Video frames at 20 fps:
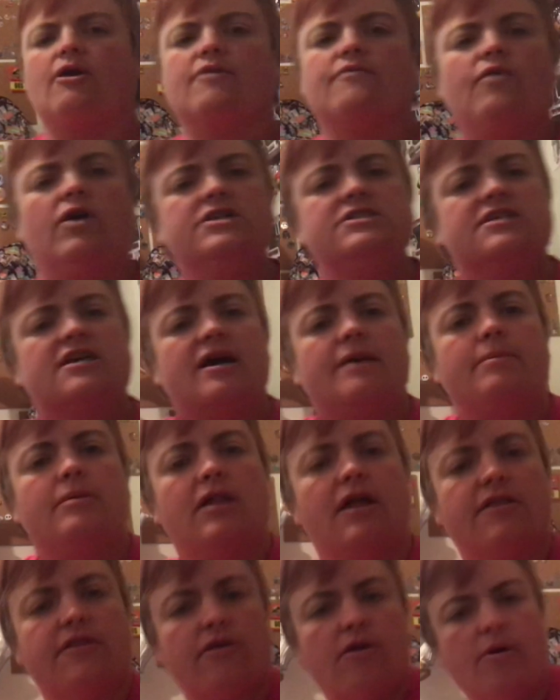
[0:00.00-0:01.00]
now, I watched a
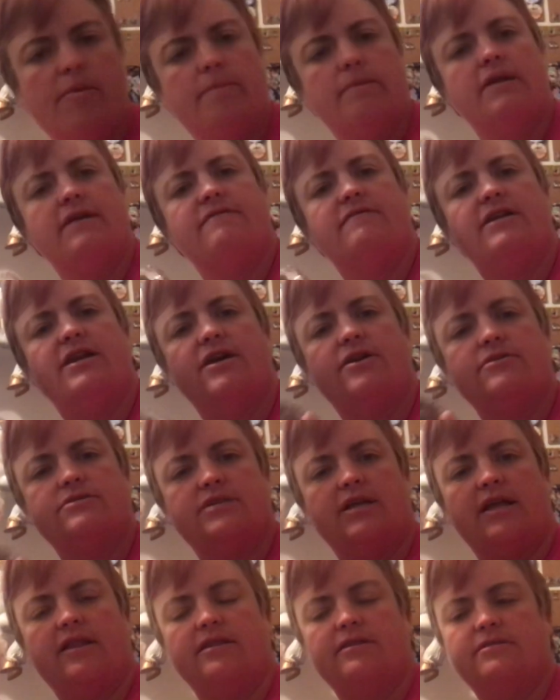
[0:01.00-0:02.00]
couple other opening
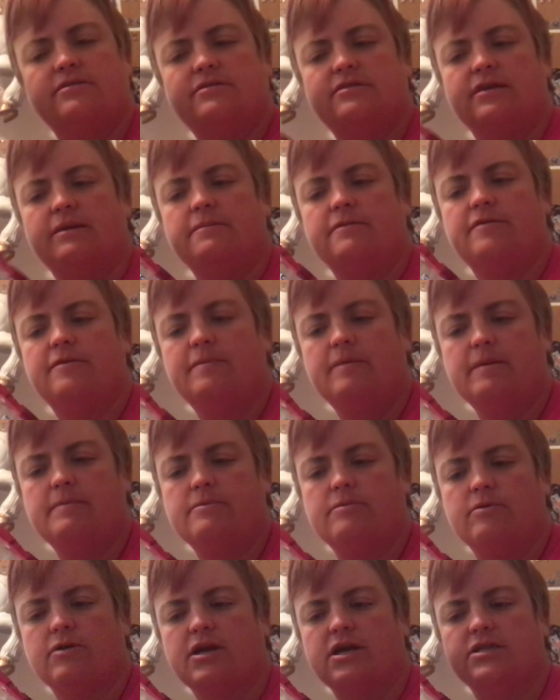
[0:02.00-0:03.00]
videos, and some of the
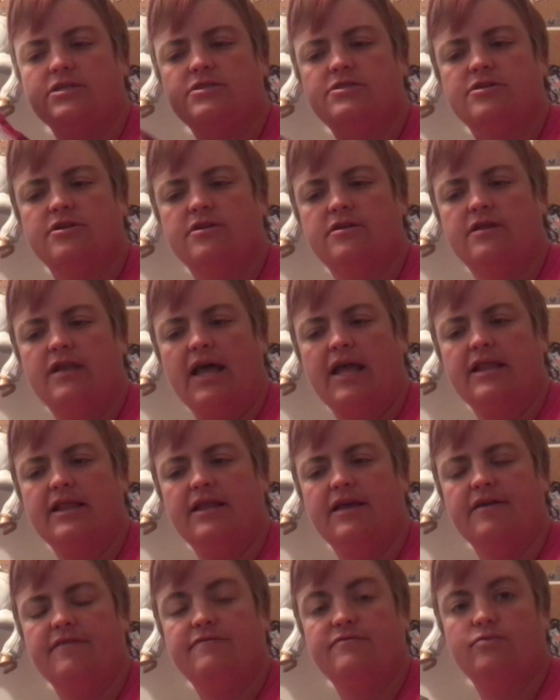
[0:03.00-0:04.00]
people were concerned that
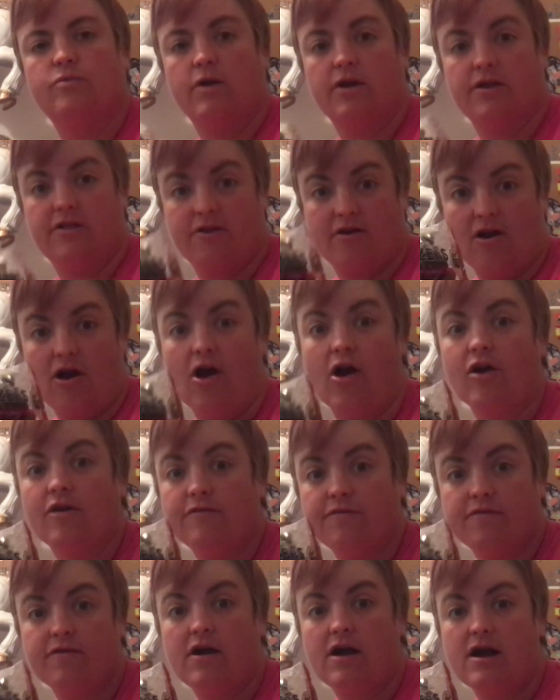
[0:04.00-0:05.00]
lived where there
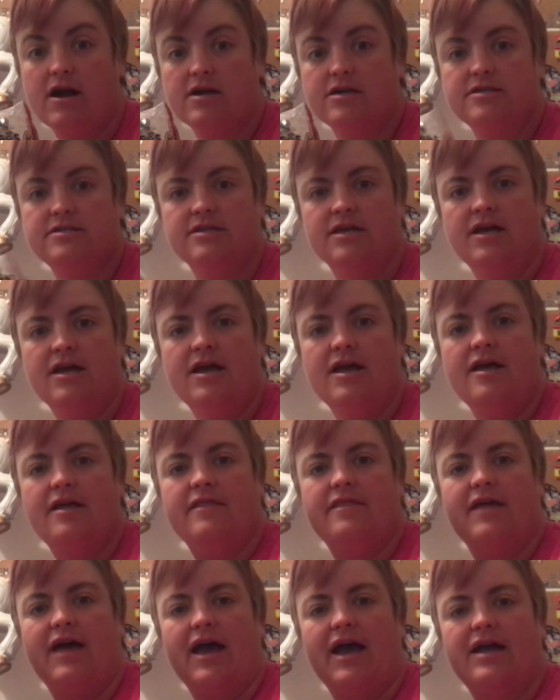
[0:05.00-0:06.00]
are frogs,
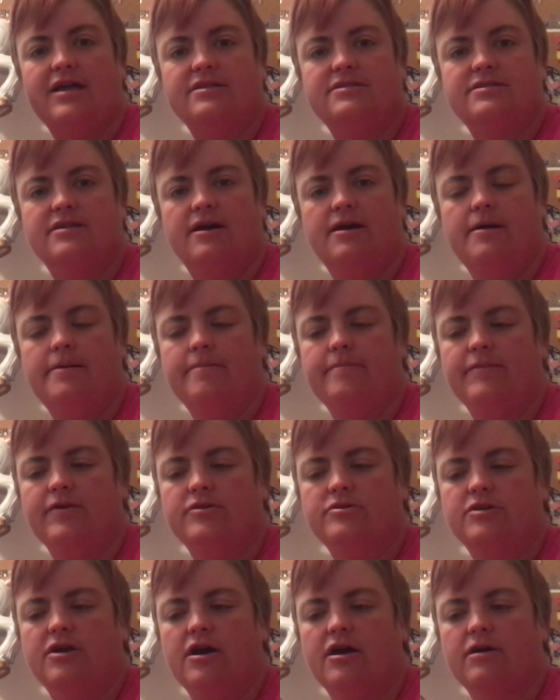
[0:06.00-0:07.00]
that um,
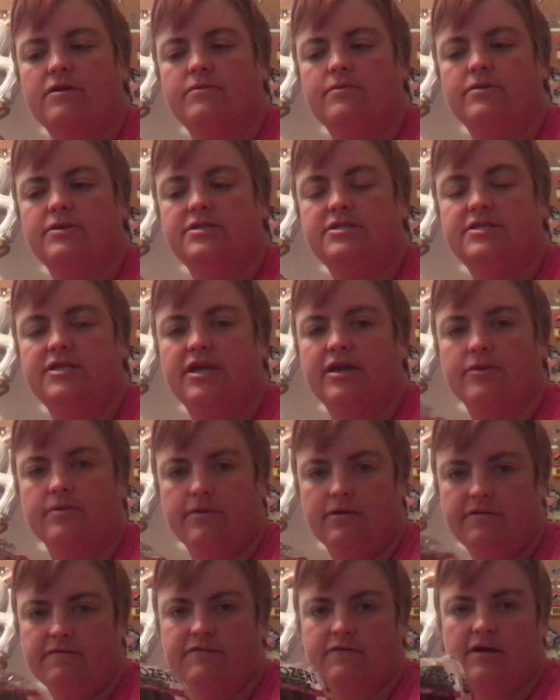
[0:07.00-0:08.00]
their dog would see a
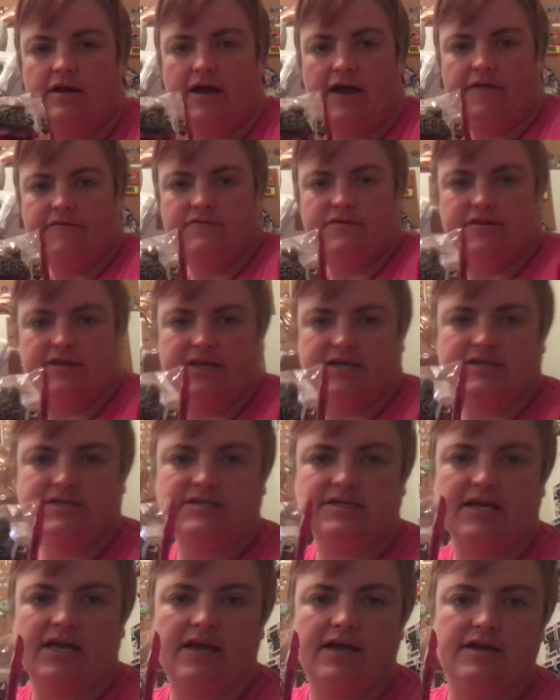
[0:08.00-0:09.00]
real frog after
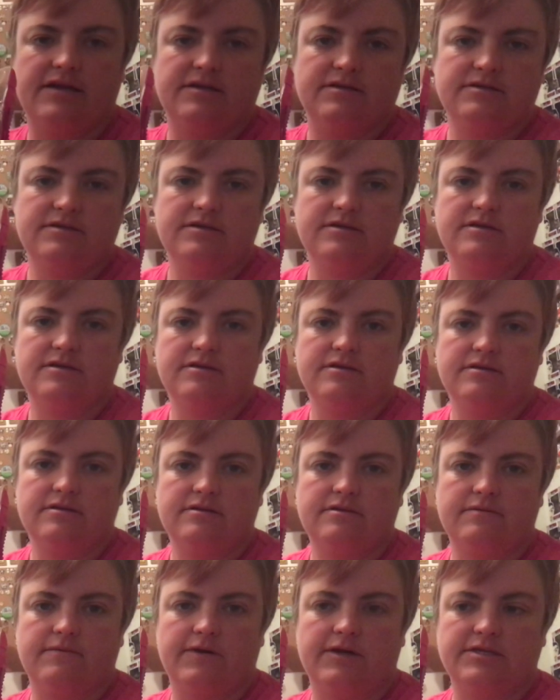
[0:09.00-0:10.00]
this and
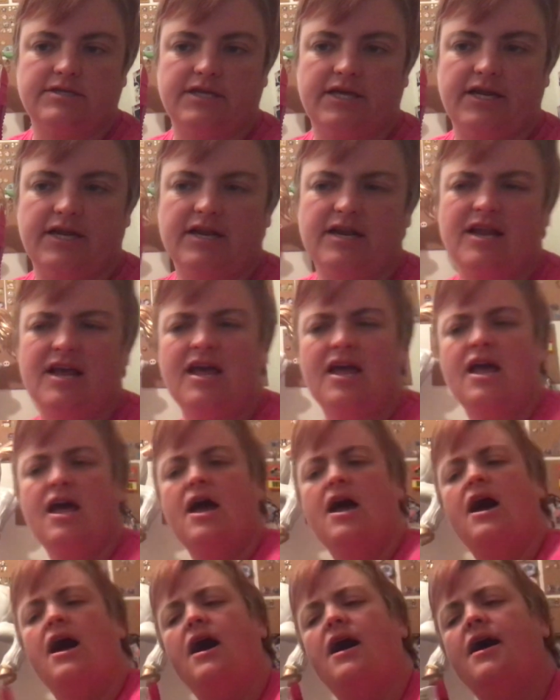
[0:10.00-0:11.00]
want to eat it.
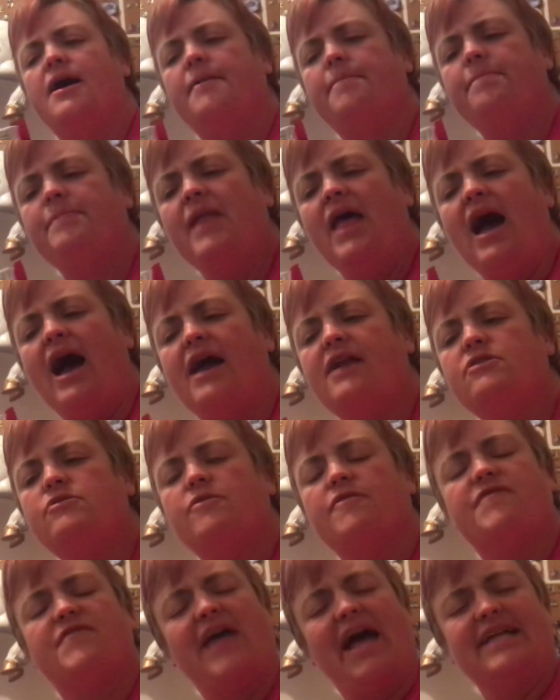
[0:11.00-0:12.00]
Um, I don't
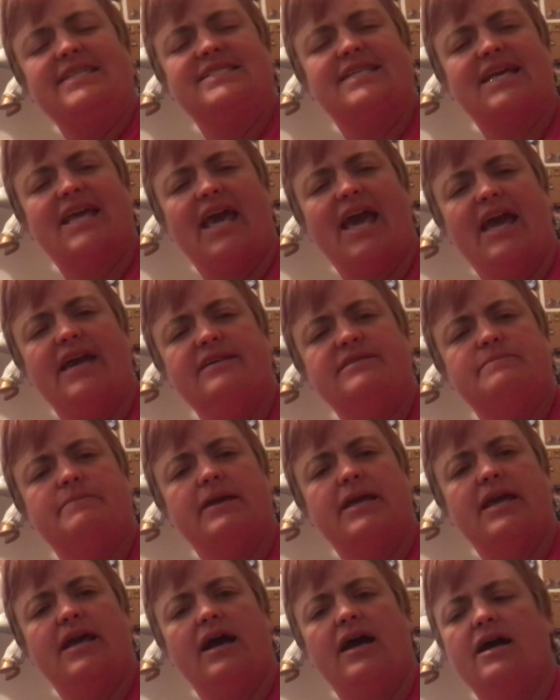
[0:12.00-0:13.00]
know if that's the case
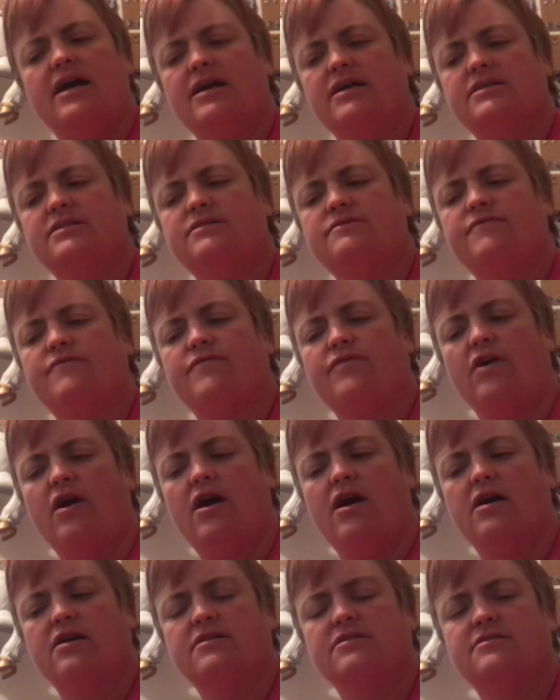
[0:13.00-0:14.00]
because
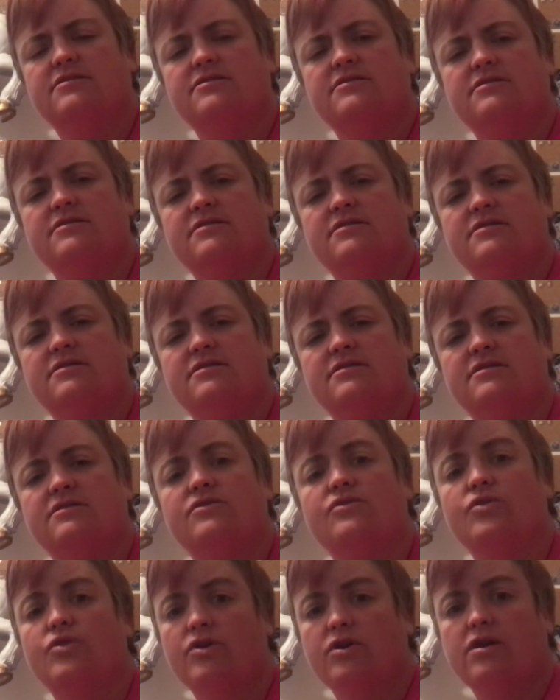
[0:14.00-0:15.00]
frogs
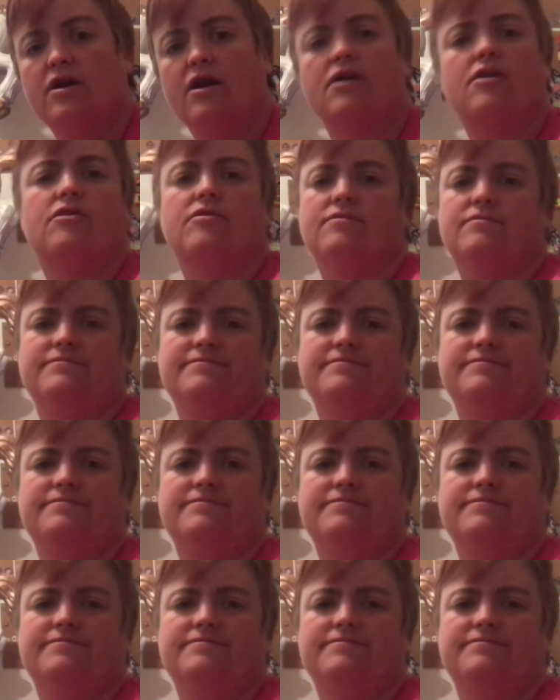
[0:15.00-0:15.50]
look, or